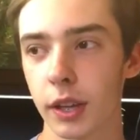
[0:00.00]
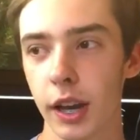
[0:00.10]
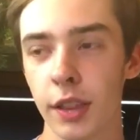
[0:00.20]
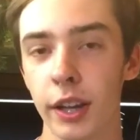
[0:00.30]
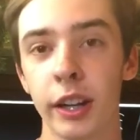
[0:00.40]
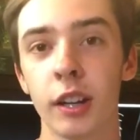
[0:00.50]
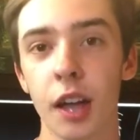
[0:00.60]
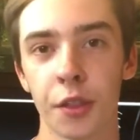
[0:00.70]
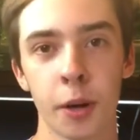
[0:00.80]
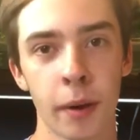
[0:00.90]
And they did
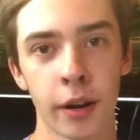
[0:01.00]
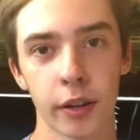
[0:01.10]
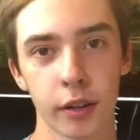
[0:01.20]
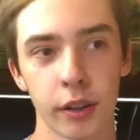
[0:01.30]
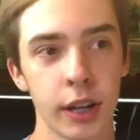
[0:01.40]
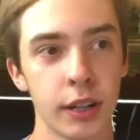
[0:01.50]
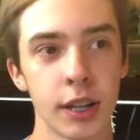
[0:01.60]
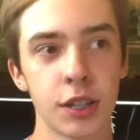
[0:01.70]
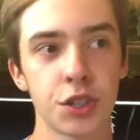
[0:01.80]
nothing about it. They did